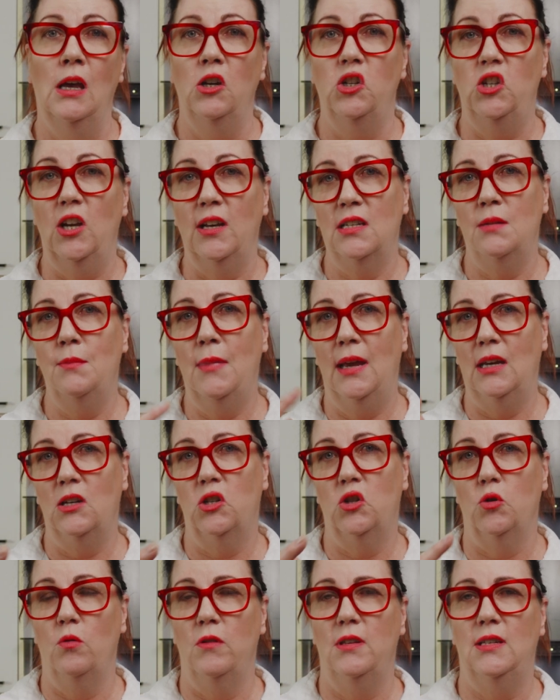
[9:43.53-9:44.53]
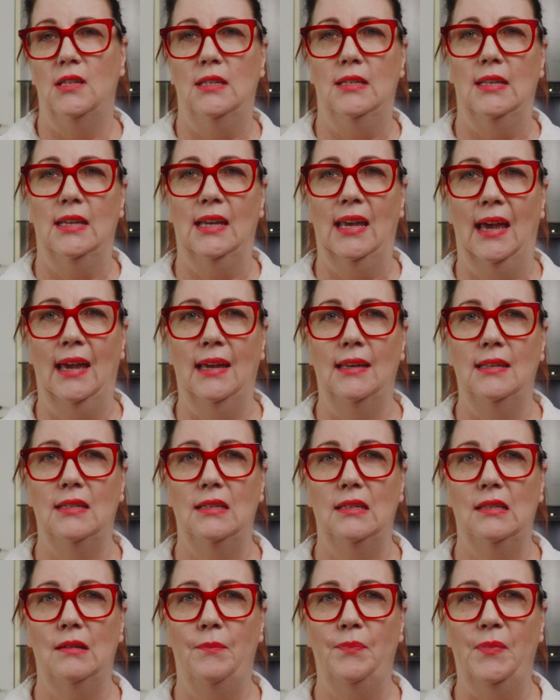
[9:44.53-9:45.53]
Check to make sure this is the
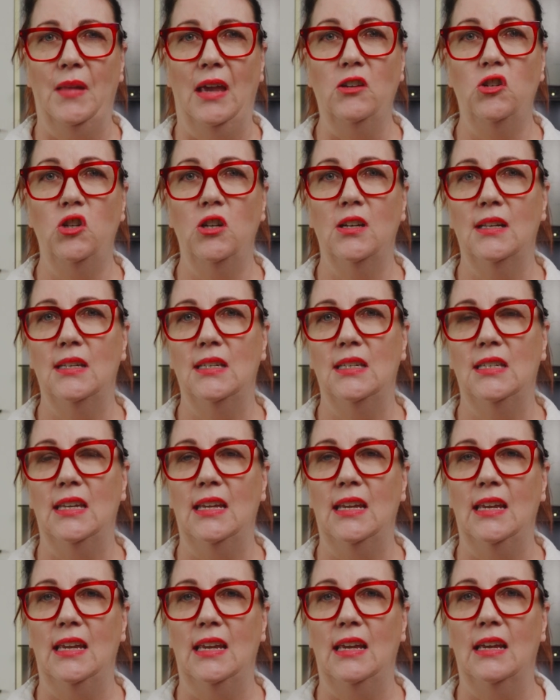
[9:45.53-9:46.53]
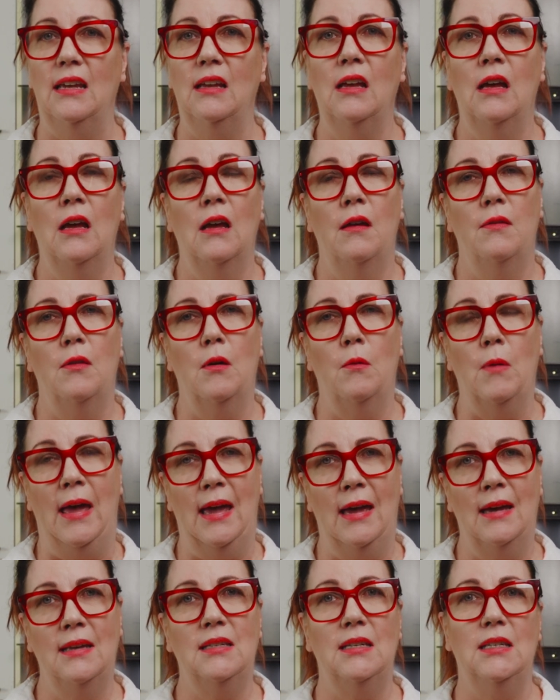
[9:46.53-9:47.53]
case. As you can see here,
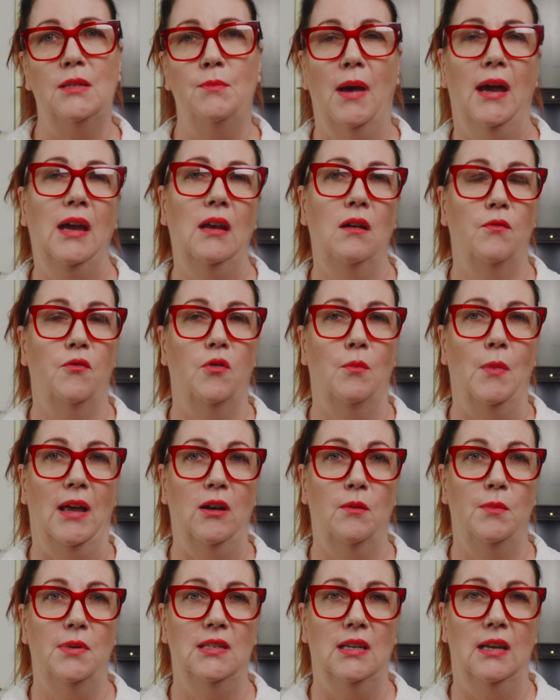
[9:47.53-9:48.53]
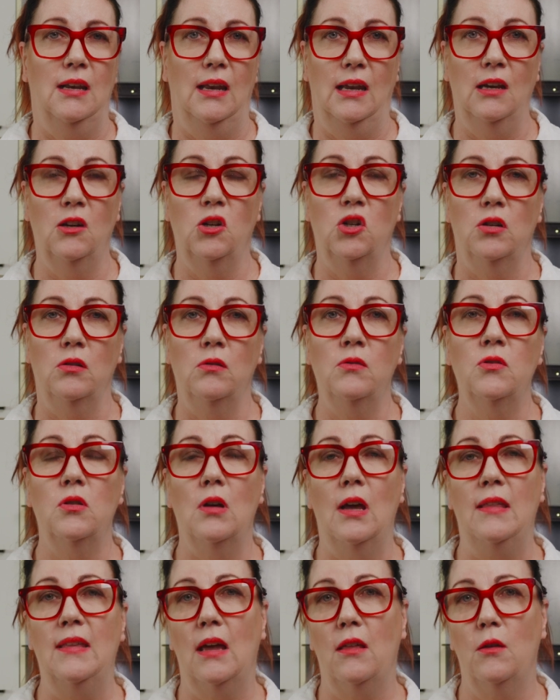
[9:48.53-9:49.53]
ours is made from 100% eggshells,
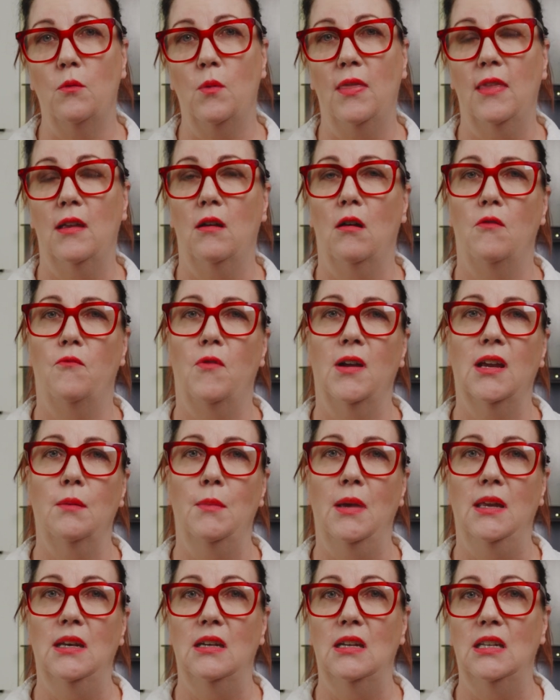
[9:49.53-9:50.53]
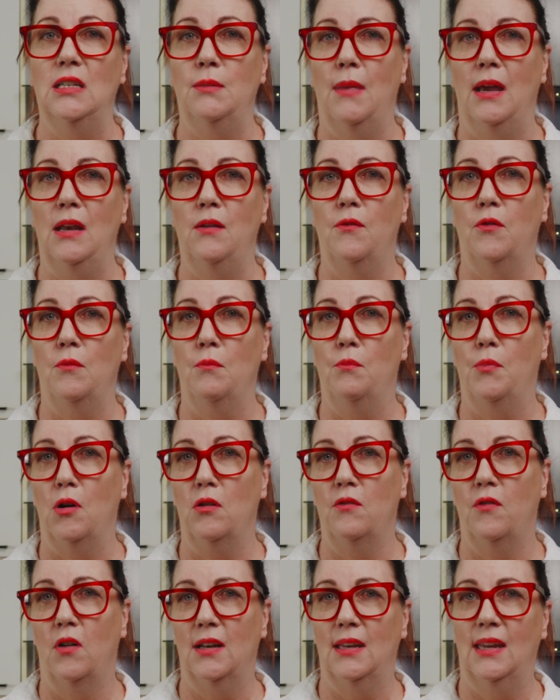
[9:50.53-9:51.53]
and the other one that I've recommended is made from
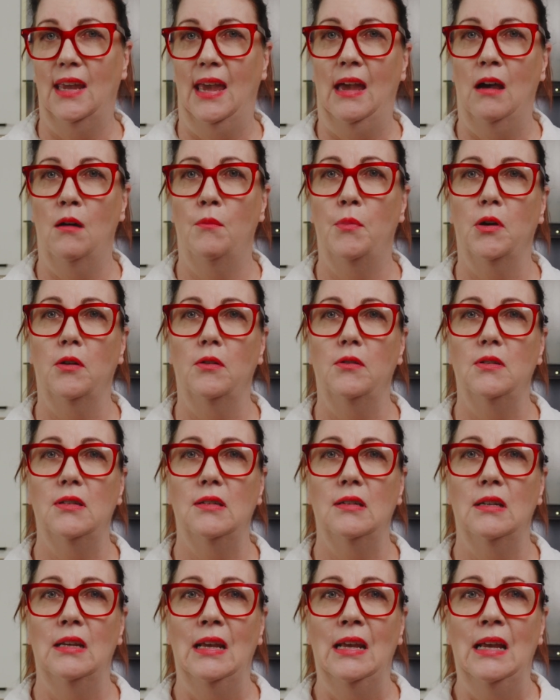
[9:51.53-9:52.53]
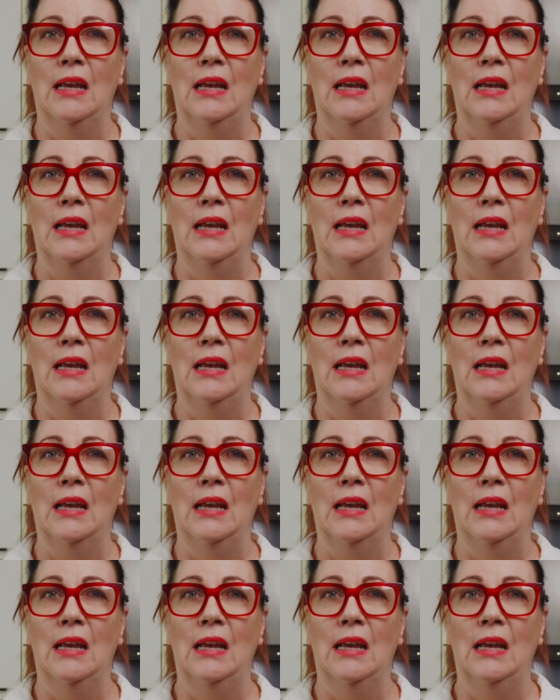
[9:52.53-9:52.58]
bovine cow bones.